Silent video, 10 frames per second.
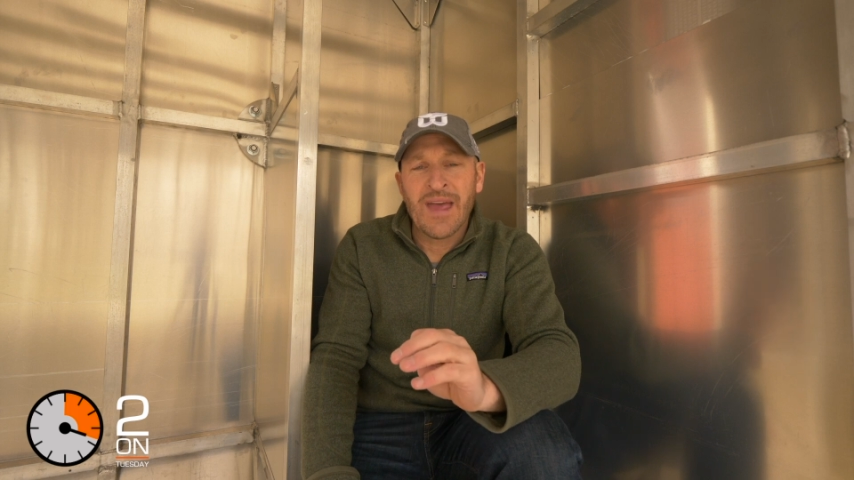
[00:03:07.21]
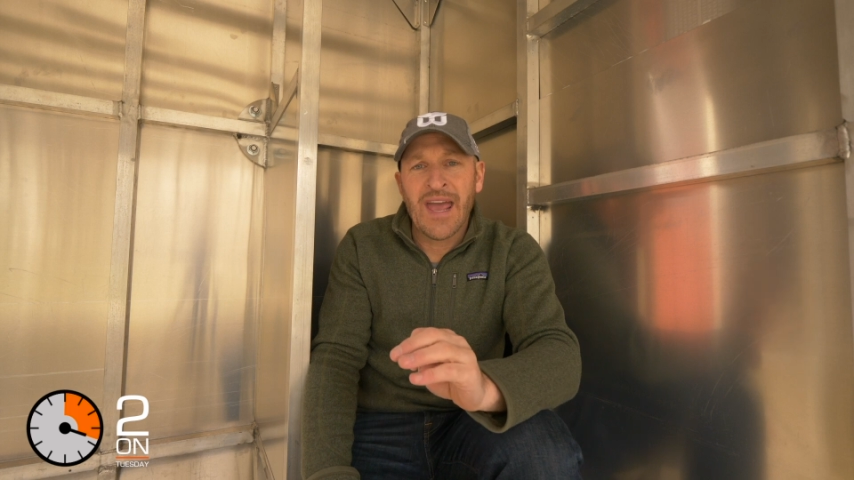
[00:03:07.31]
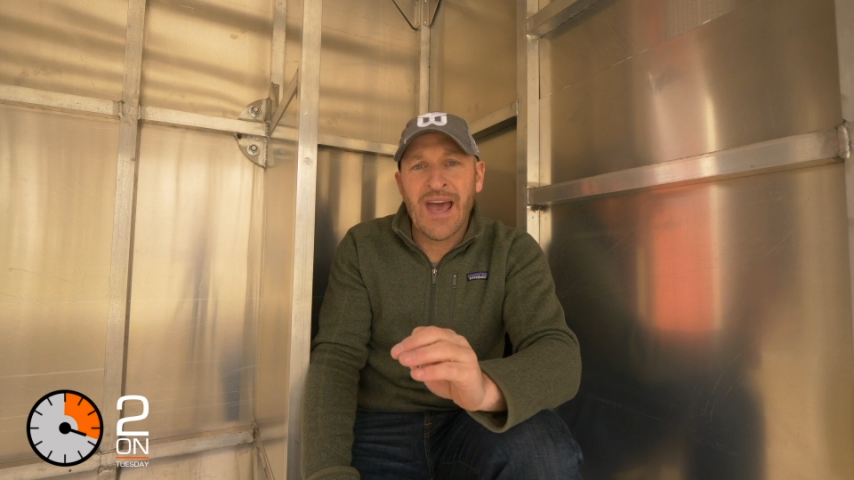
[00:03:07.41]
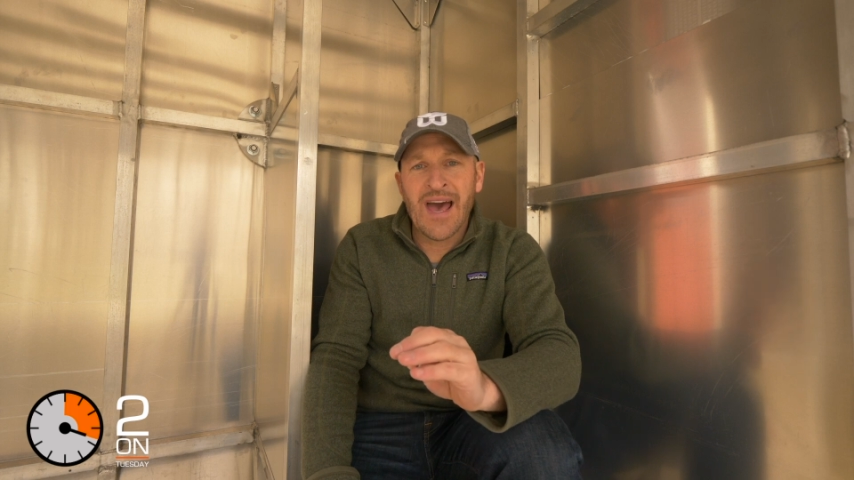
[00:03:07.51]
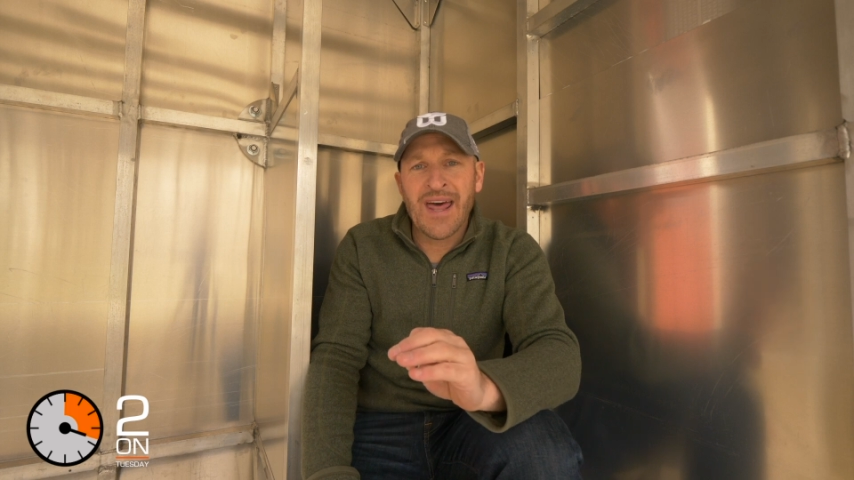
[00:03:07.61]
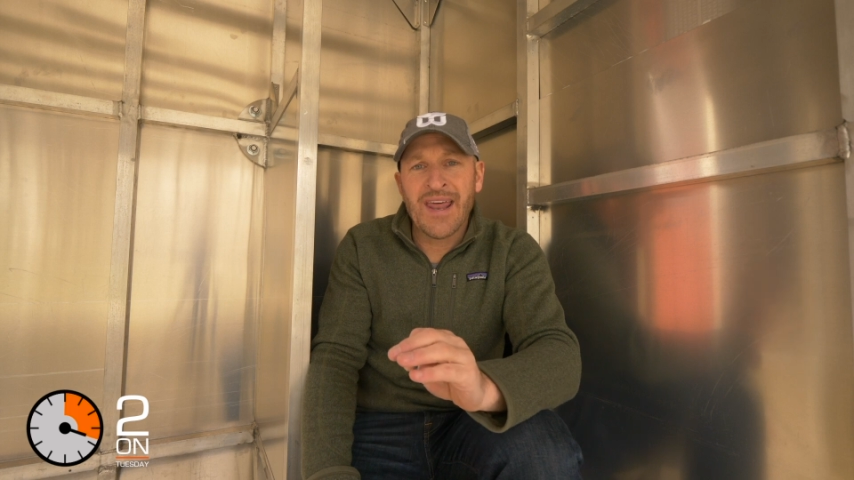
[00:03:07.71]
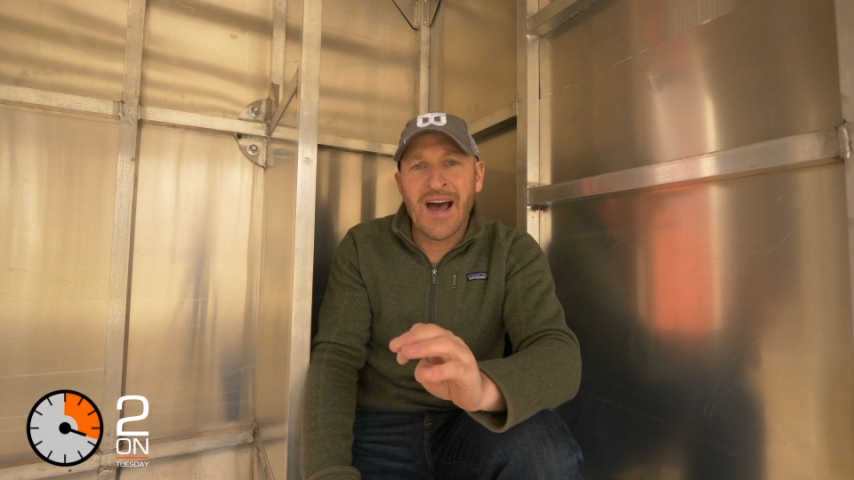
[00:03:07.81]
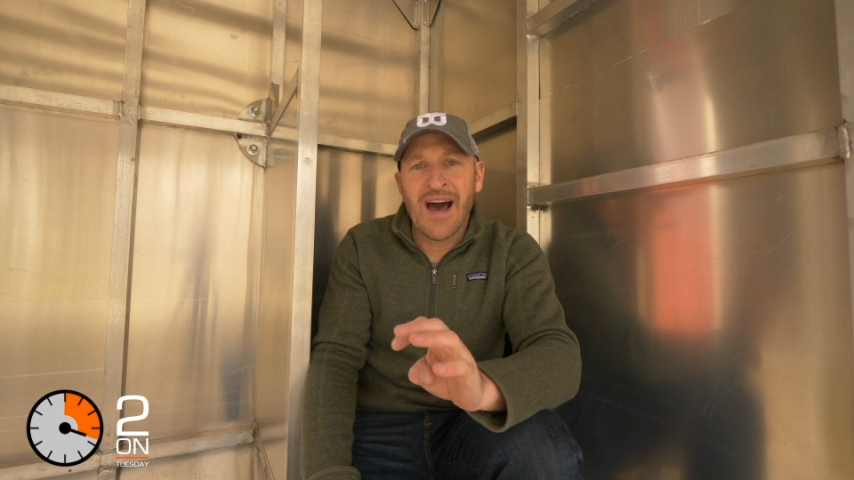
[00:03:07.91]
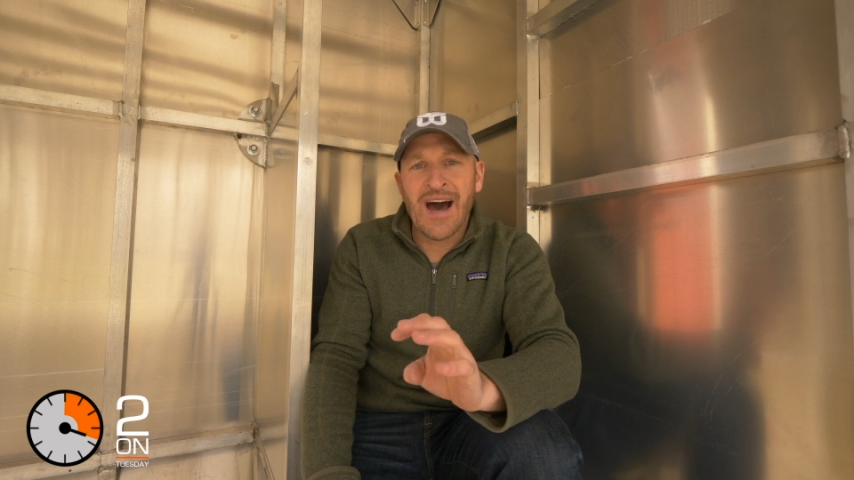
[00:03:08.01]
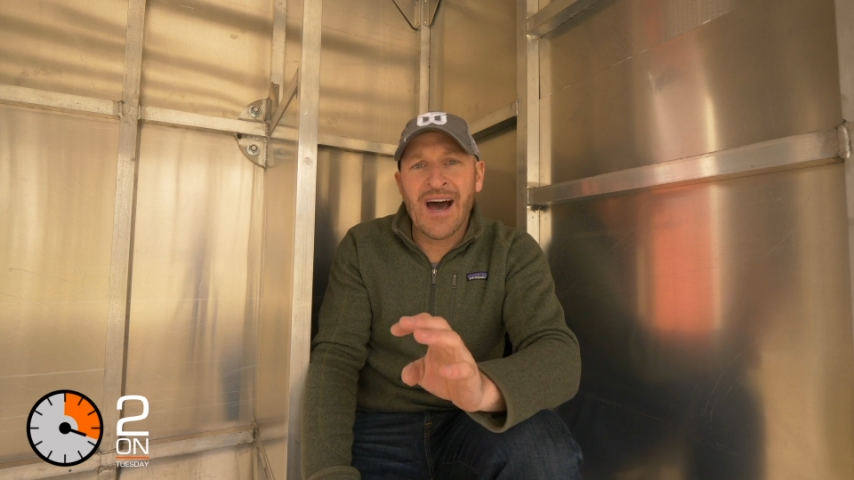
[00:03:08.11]
And
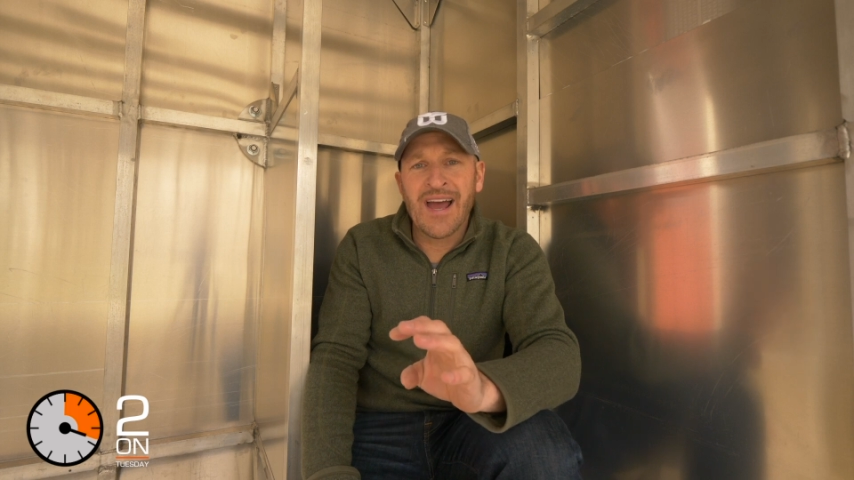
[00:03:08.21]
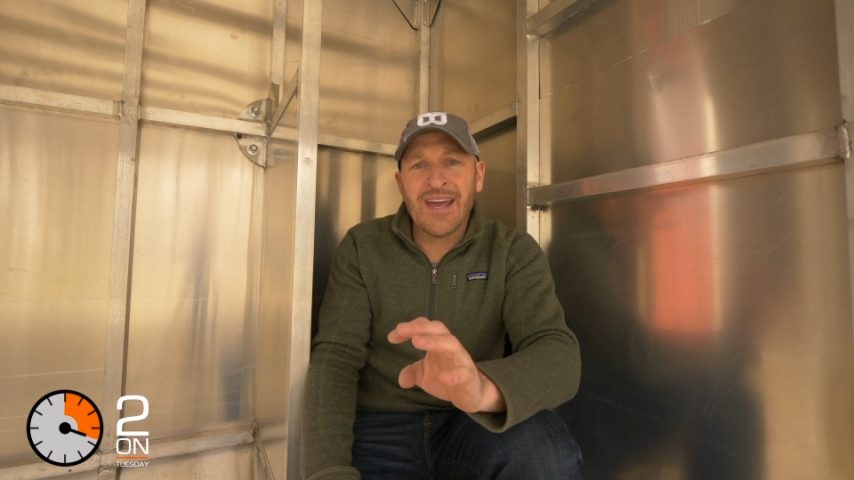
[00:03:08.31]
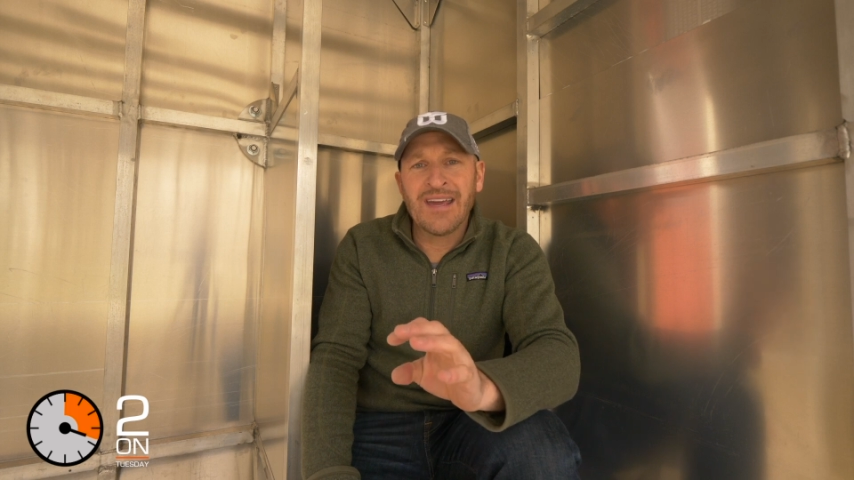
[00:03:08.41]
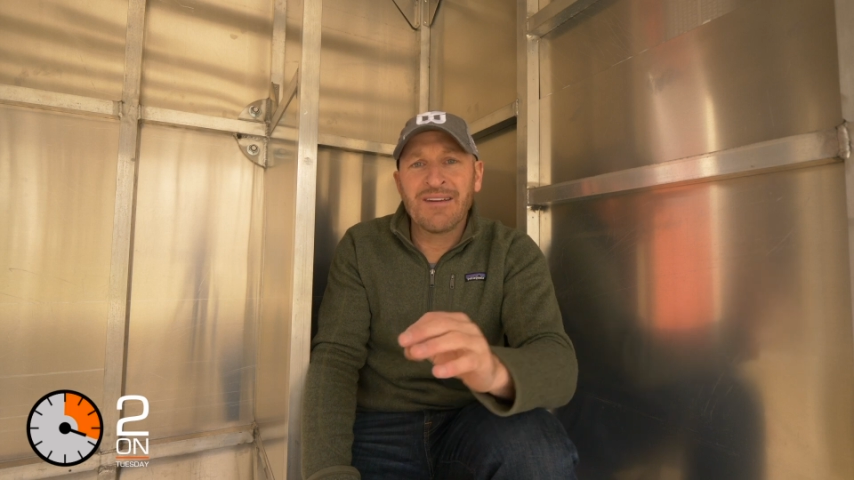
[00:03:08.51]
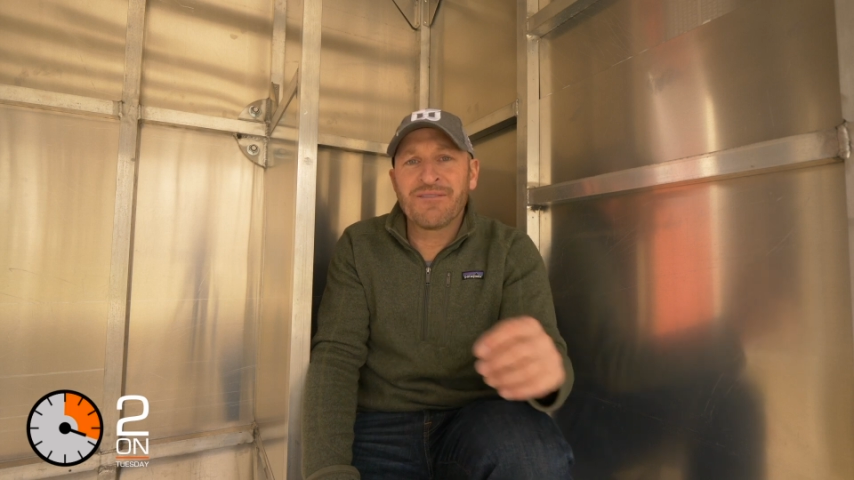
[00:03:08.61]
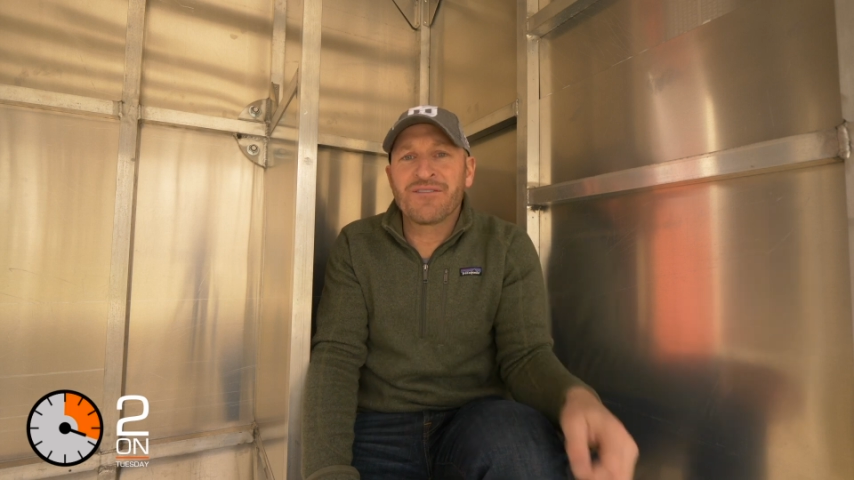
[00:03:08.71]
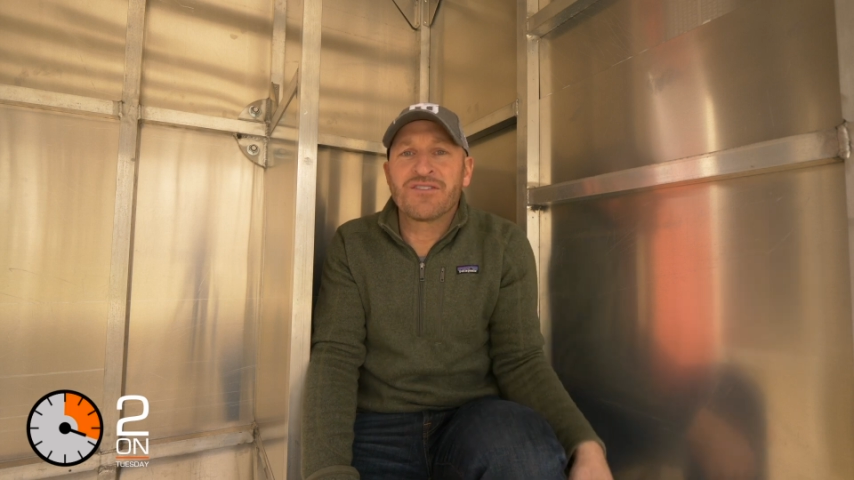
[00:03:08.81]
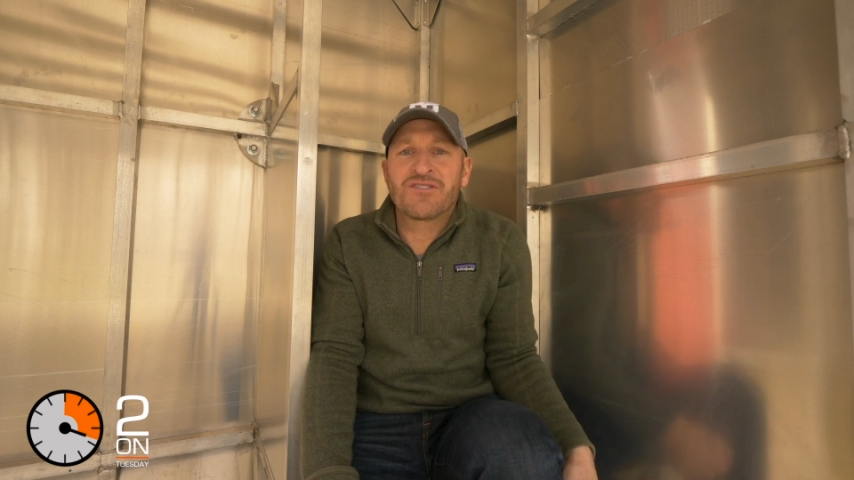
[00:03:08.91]
I've